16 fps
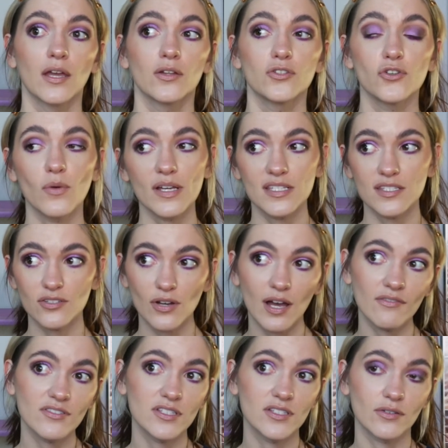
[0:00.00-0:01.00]
Do I still
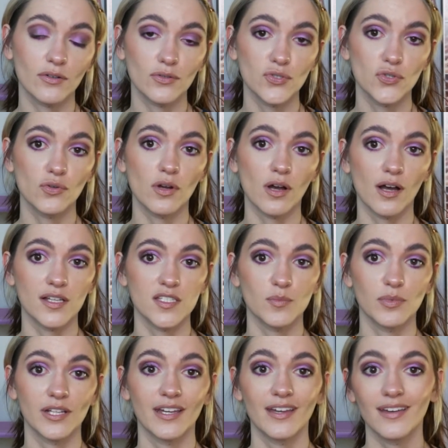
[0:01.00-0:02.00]
have a 02
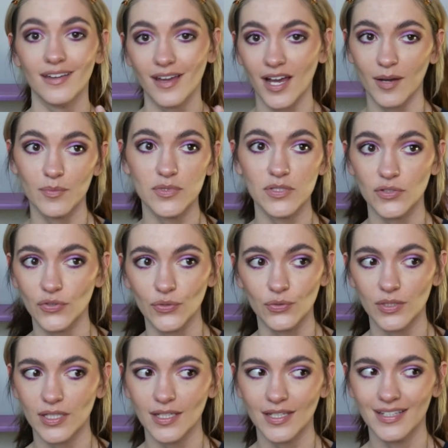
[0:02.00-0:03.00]
cosplay?
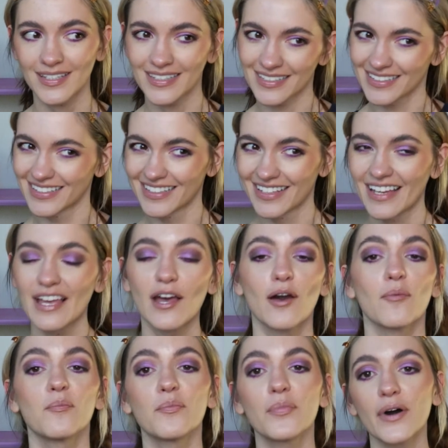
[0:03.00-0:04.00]
Absolutely.
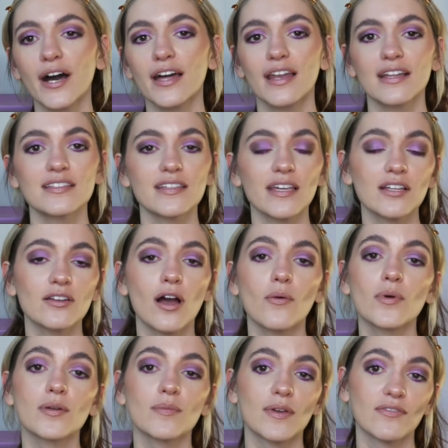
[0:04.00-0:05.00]
But it's like not
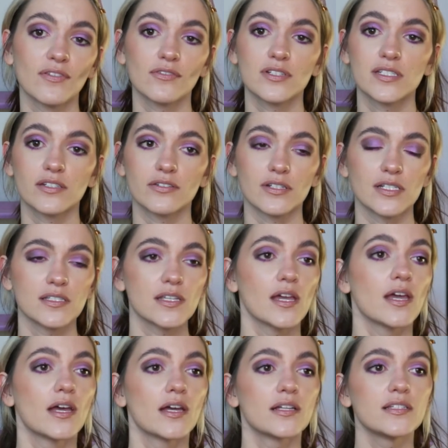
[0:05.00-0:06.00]
one of my favorite series.
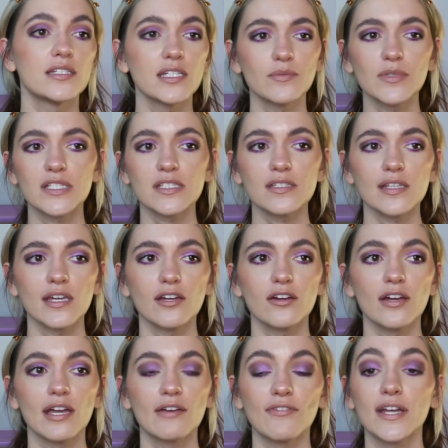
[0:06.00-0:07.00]
Demon
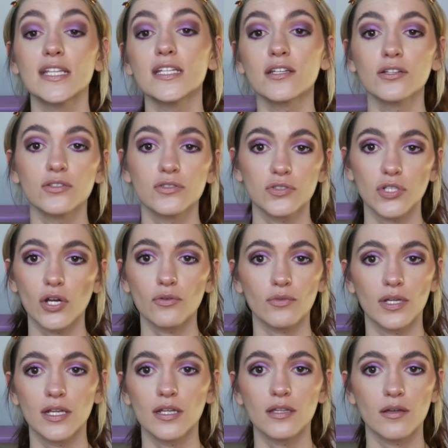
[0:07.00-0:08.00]
Slayer, if I didn't start
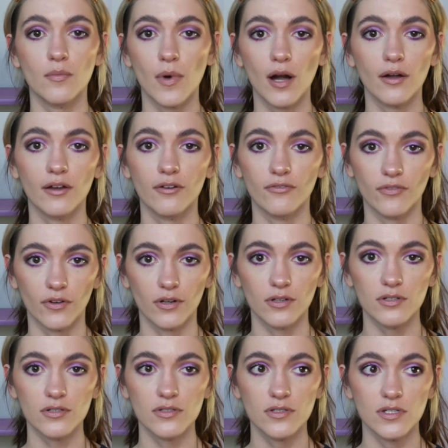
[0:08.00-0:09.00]
reading the manga
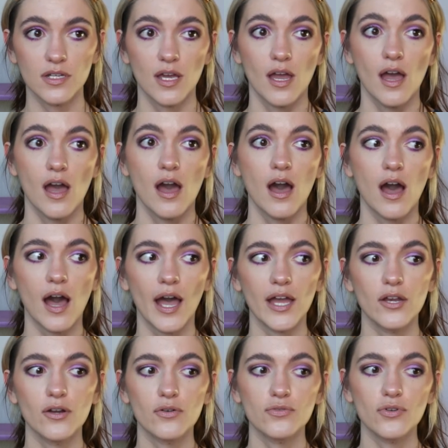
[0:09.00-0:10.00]
first,
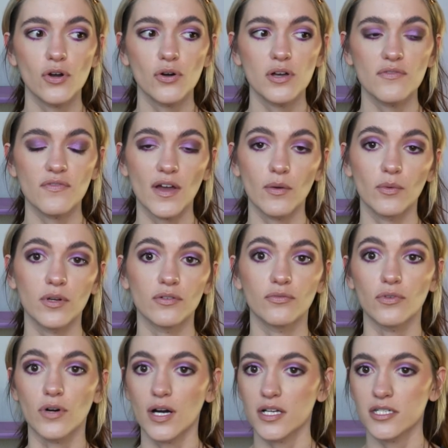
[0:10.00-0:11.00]
I don't know if I would
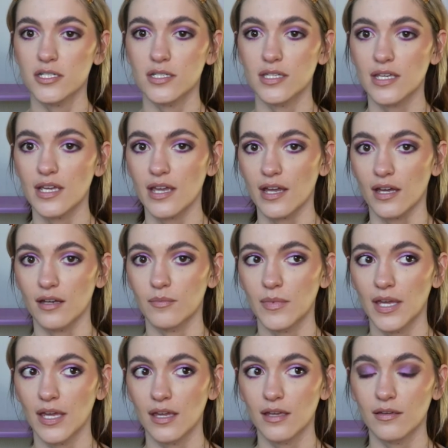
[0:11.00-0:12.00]
have watched the
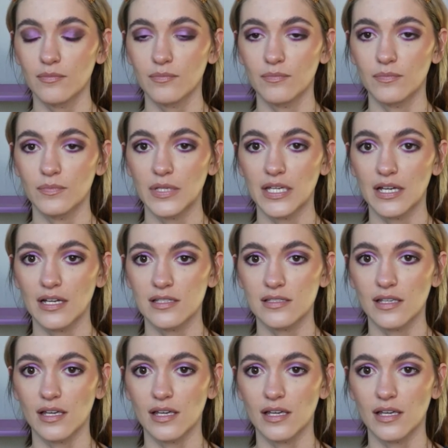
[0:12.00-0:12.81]
anime because,